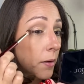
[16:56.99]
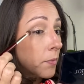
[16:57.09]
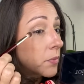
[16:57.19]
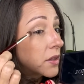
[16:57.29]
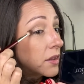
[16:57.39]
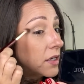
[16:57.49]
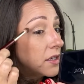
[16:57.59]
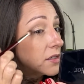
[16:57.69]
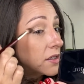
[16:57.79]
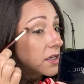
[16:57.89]
But these
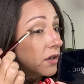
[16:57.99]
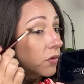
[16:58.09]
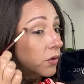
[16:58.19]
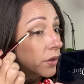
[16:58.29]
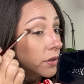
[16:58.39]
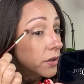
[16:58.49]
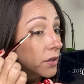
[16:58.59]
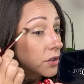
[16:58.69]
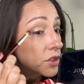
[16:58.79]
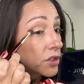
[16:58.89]
Dior
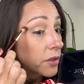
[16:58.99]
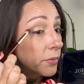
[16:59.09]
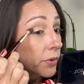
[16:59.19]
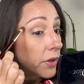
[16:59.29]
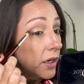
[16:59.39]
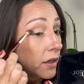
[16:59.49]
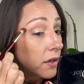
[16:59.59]
shimmery